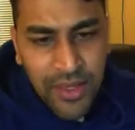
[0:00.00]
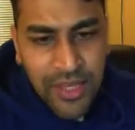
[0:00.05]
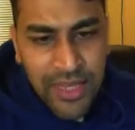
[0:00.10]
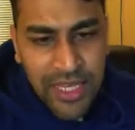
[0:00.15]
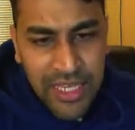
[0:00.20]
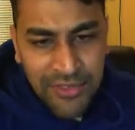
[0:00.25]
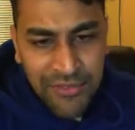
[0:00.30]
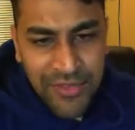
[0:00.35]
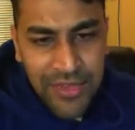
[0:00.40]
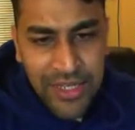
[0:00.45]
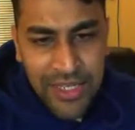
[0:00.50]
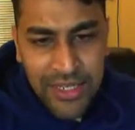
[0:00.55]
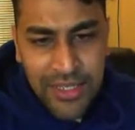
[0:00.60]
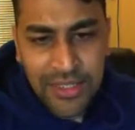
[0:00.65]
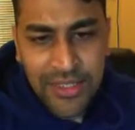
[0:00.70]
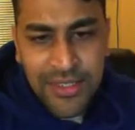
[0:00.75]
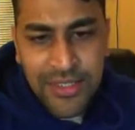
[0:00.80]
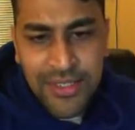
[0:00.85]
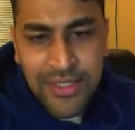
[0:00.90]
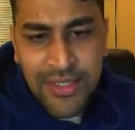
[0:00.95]
If it
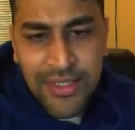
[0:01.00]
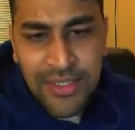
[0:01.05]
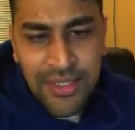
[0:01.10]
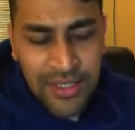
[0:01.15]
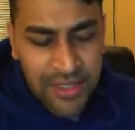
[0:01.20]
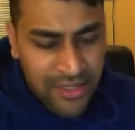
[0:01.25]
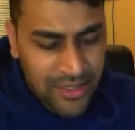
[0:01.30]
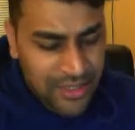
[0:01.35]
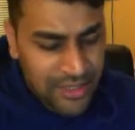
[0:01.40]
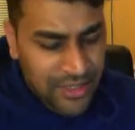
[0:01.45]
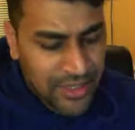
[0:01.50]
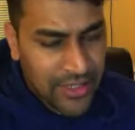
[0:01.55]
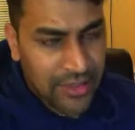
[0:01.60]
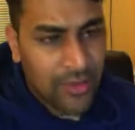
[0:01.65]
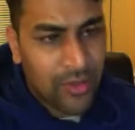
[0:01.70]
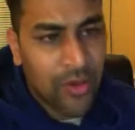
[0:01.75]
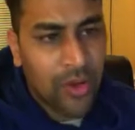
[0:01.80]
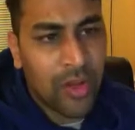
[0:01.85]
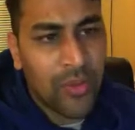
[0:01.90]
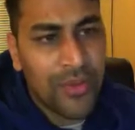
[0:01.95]
is, then
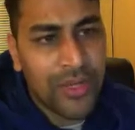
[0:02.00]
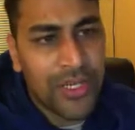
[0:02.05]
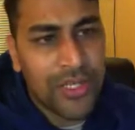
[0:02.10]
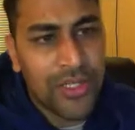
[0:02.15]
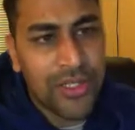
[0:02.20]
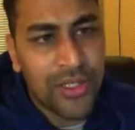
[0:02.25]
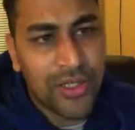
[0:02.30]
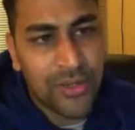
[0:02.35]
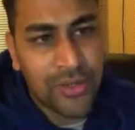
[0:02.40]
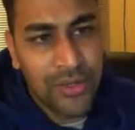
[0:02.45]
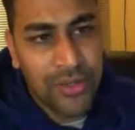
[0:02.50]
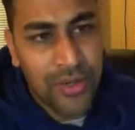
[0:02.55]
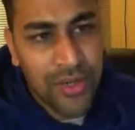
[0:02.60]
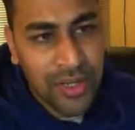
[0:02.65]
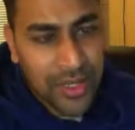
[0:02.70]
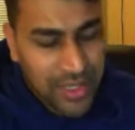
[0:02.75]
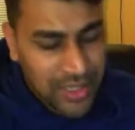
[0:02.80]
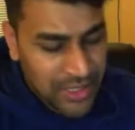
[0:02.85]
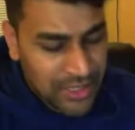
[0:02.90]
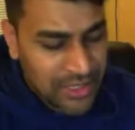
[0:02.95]
all we need to do
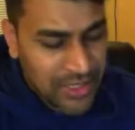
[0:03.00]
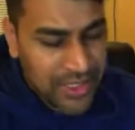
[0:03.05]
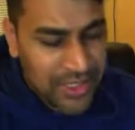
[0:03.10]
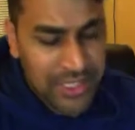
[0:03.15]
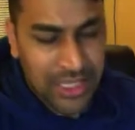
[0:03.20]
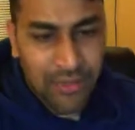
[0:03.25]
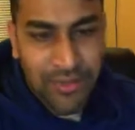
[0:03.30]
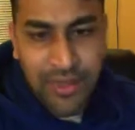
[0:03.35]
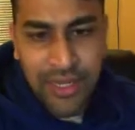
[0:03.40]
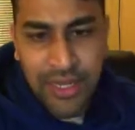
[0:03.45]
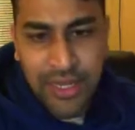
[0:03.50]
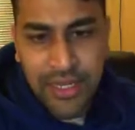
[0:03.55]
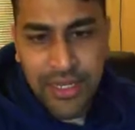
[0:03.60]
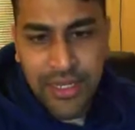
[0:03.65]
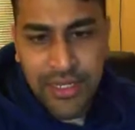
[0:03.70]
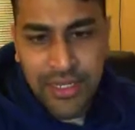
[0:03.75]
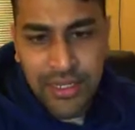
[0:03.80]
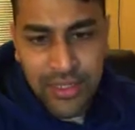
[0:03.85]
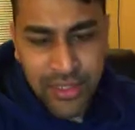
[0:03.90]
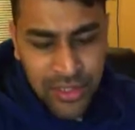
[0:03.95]
is set our head
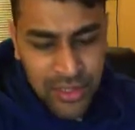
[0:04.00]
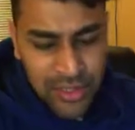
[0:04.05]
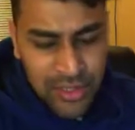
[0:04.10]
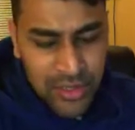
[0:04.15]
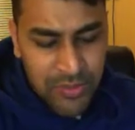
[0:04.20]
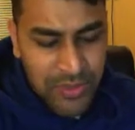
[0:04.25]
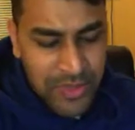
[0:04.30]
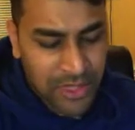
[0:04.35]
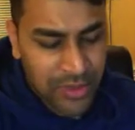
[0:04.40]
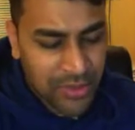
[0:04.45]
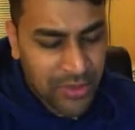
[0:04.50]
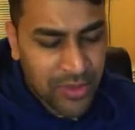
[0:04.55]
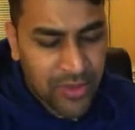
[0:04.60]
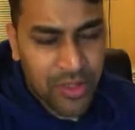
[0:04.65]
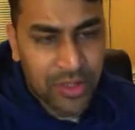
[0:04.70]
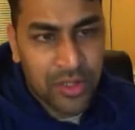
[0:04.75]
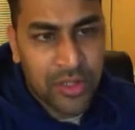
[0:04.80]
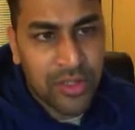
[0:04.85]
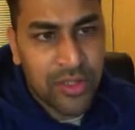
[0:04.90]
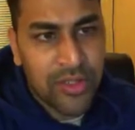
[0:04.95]
to be
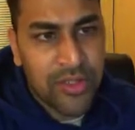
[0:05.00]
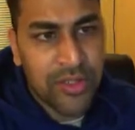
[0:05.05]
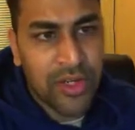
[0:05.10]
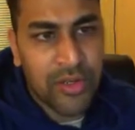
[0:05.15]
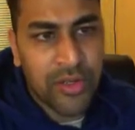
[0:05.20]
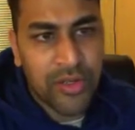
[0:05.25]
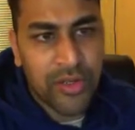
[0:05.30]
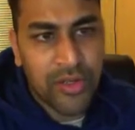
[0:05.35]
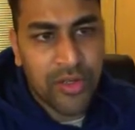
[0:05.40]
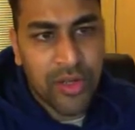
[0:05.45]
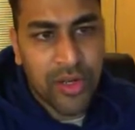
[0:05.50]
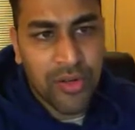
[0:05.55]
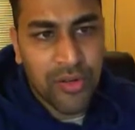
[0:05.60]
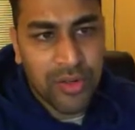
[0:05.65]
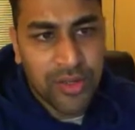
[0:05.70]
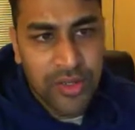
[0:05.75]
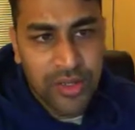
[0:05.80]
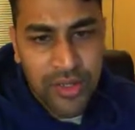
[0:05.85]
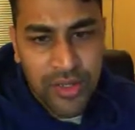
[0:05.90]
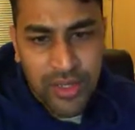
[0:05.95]
equal to our new node,
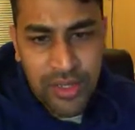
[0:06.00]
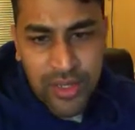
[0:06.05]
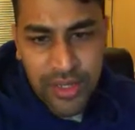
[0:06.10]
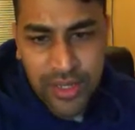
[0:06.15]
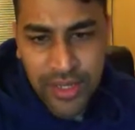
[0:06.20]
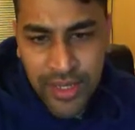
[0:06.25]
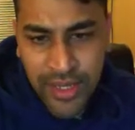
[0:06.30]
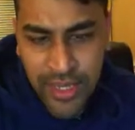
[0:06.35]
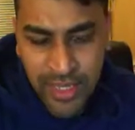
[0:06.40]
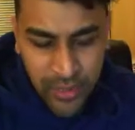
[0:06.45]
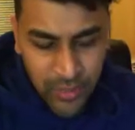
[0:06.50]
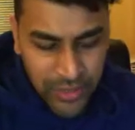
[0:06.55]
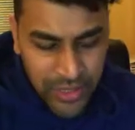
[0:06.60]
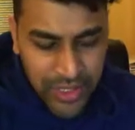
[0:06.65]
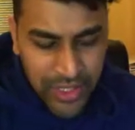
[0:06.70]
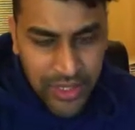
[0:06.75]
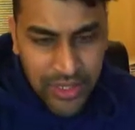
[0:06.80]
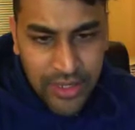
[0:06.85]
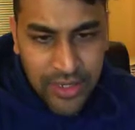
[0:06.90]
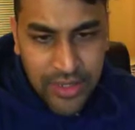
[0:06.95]
and we're
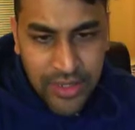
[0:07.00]
done.